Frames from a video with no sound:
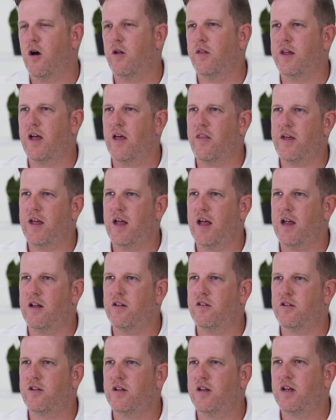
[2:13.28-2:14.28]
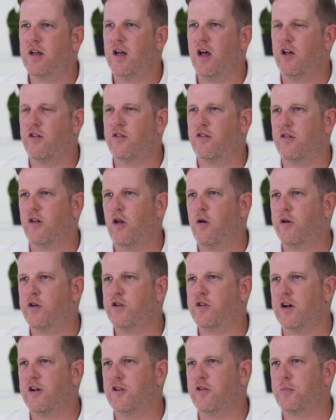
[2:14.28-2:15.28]
On the other hand, a slower
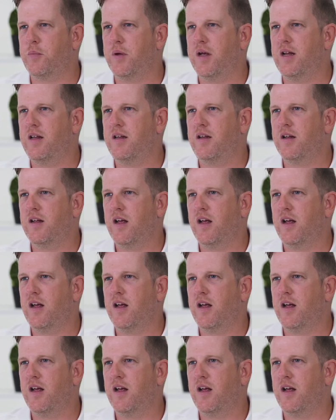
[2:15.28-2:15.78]
shutter speed